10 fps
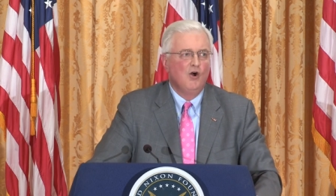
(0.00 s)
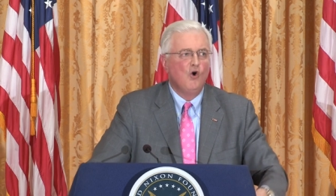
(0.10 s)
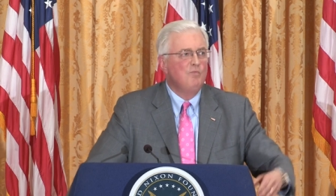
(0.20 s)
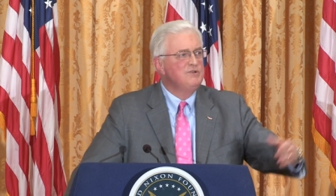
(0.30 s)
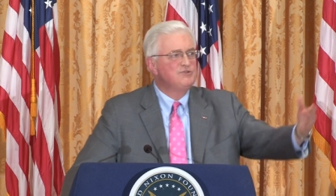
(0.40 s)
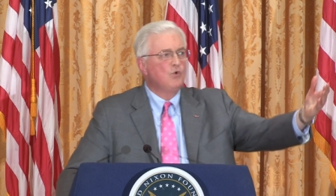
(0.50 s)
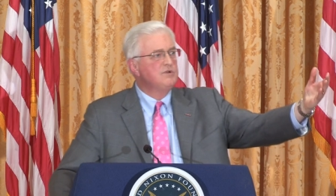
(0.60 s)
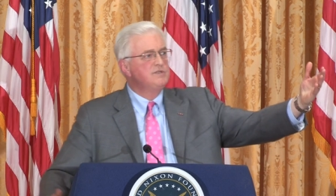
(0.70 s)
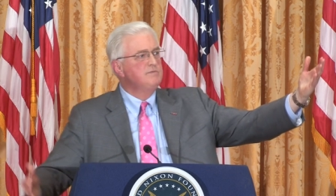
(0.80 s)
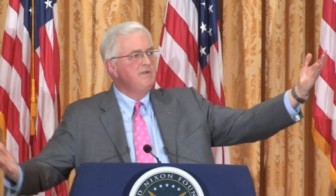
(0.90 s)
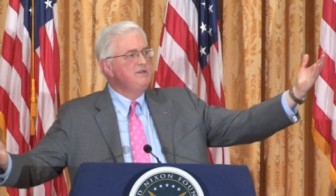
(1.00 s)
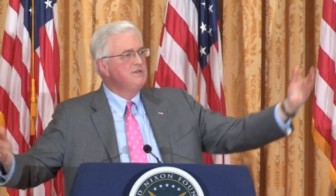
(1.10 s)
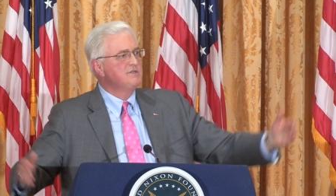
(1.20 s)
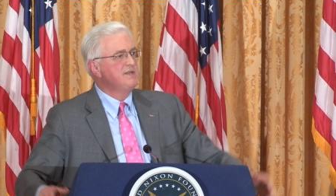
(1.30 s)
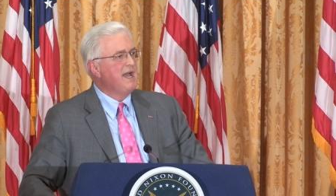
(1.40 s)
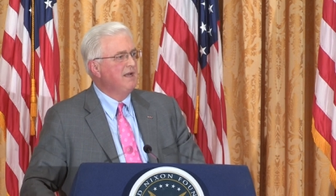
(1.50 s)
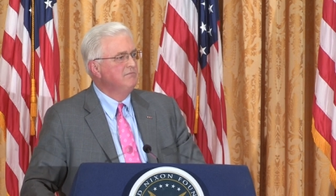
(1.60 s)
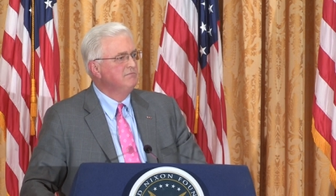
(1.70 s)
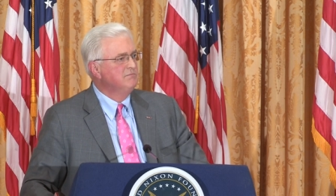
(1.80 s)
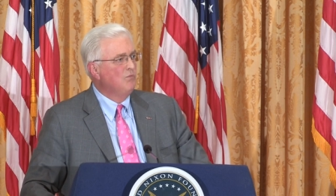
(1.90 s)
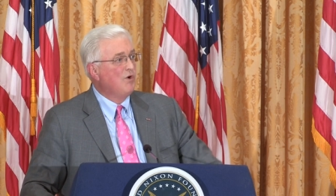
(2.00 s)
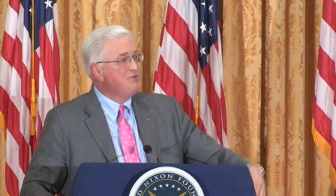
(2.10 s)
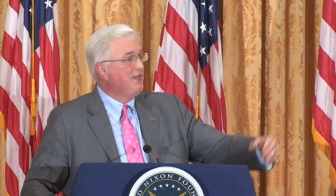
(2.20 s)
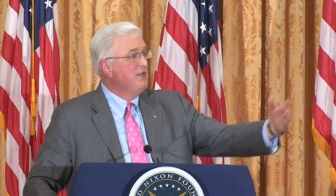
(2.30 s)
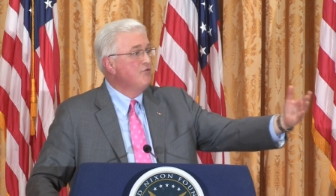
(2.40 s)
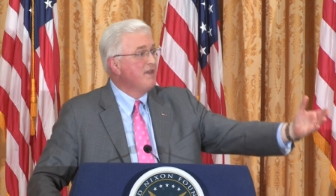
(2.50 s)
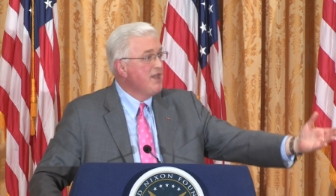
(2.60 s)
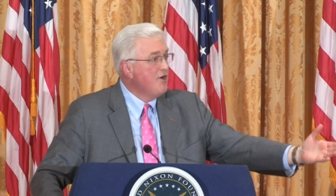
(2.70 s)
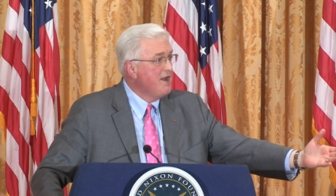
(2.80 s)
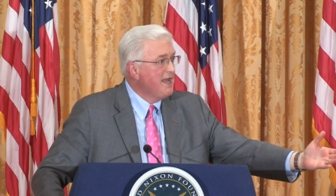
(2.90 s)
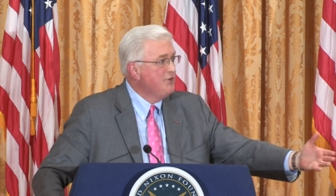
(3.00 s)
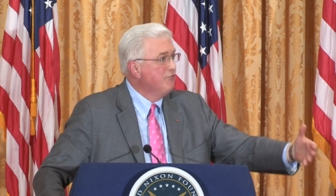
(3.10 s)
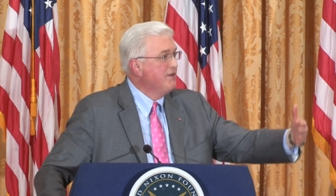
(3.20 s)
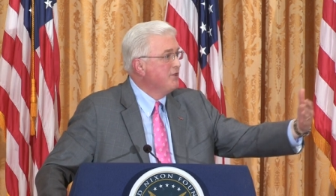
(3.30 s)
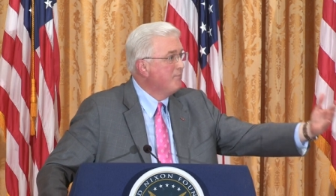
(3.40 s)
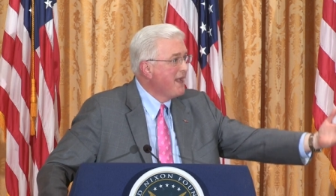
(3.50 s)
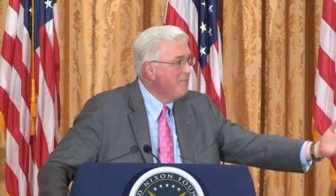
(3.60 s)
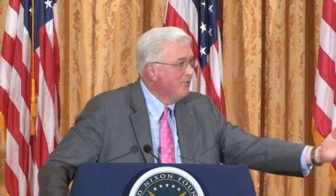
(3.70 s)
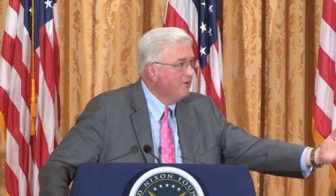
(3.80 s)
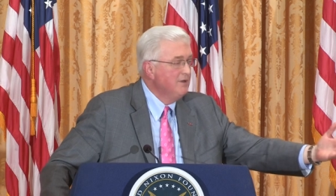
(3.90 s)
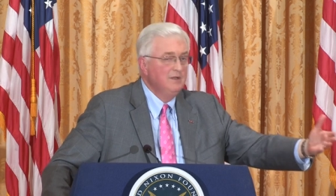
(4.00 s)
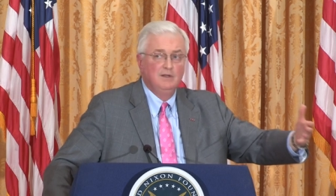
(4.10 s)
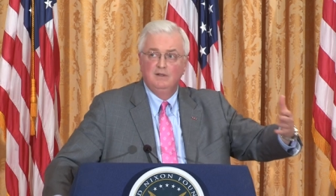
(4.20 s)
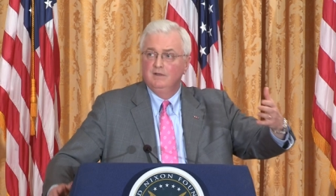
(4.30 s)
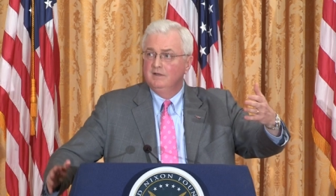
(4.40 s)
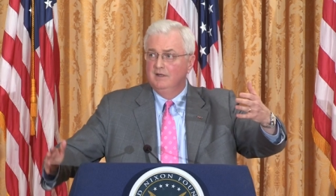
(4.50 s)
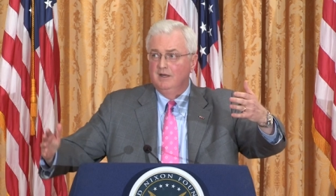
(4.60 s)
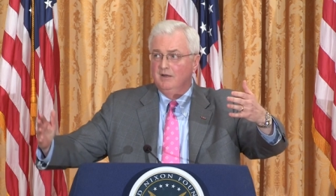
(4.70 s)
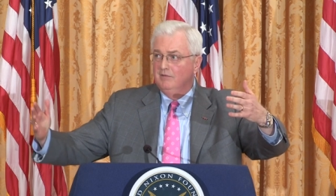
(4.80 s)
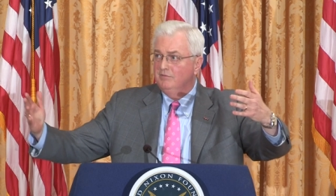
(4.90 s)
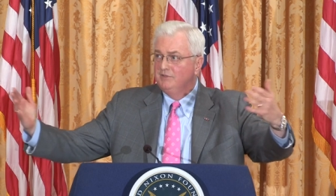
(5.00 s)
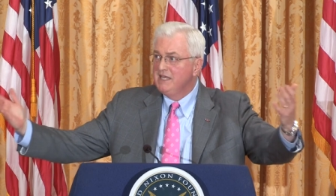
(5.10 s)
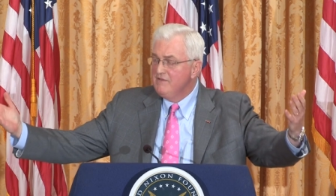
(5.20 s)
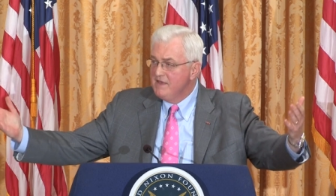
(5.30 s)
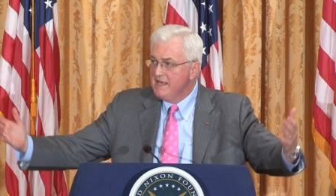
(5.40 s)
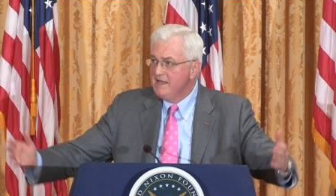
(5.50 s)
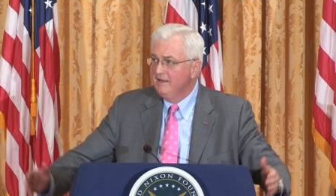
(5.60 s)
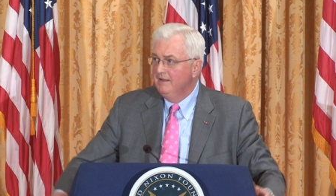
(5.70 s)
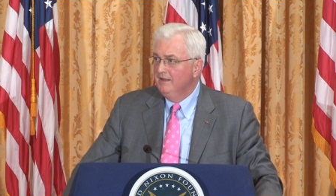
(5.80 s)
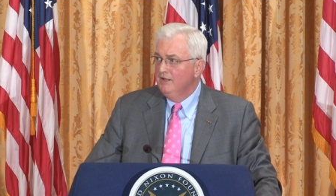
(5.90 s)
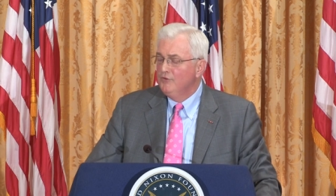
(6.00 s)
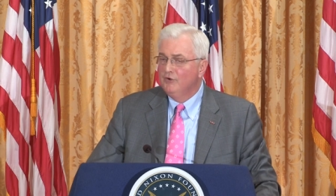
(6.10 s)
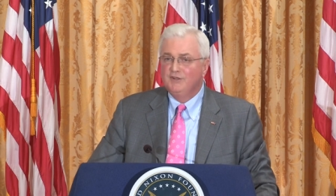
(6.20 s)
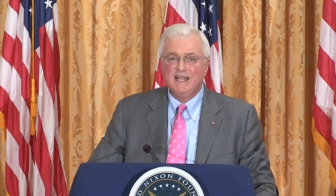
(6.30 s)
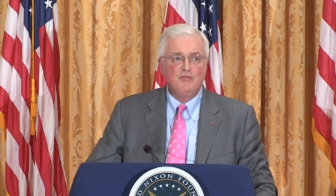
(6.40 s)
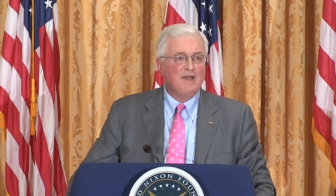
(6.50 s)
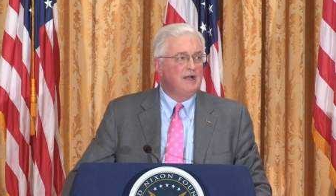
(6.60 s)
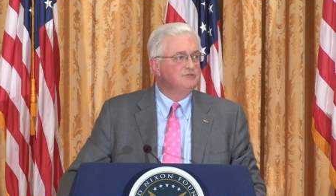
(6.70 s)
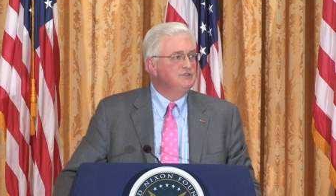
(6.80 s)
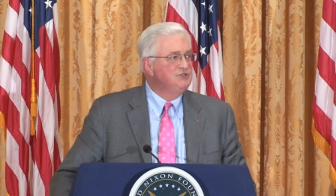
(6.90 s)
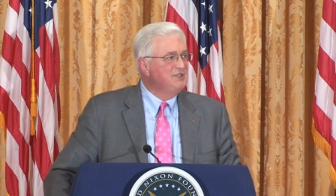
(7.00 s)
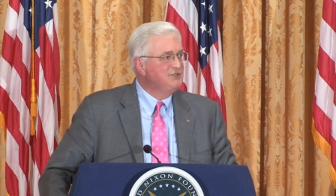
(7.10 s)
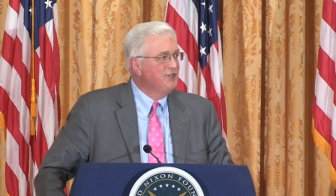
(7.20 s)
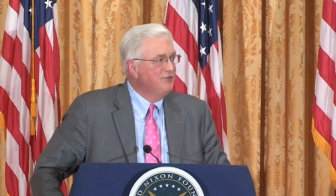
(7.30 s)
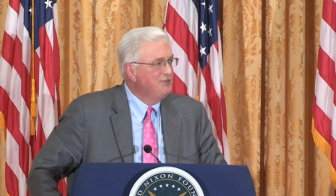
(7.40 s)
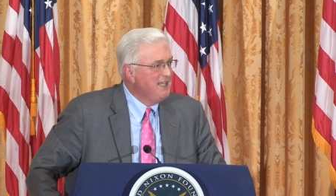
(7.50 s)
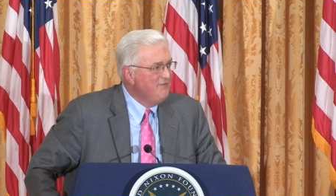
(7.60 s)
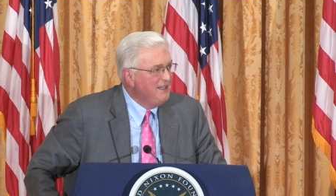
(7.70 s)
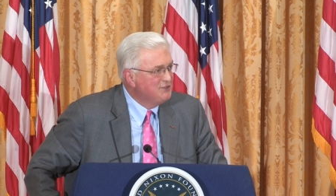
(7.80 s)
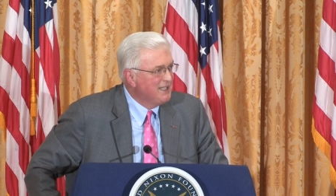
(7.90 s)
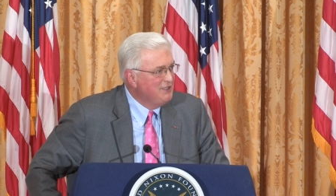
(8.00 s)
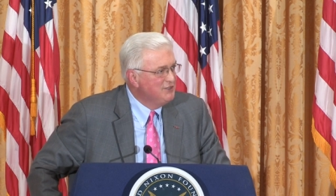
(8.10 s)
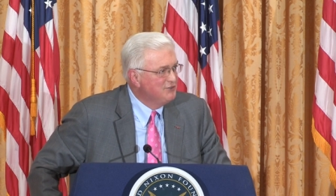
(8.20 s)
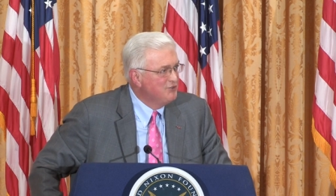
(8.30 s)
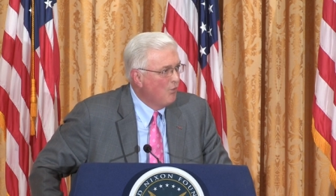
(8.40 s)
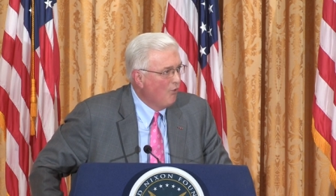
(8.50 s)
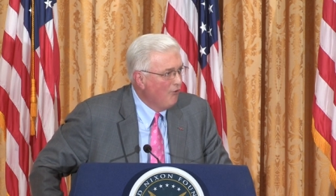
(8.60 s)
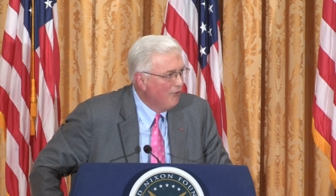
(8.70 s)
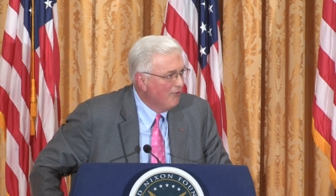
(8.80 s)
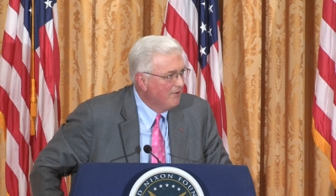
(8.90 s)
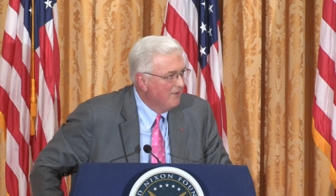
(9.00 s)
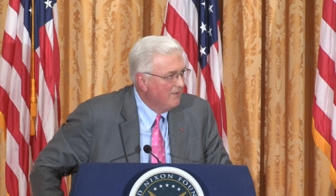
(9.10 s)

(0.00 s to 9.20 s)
Open source means just that. What you get on the internet, you read the paper, uh, TV. There are 10,600 TV stations in the world.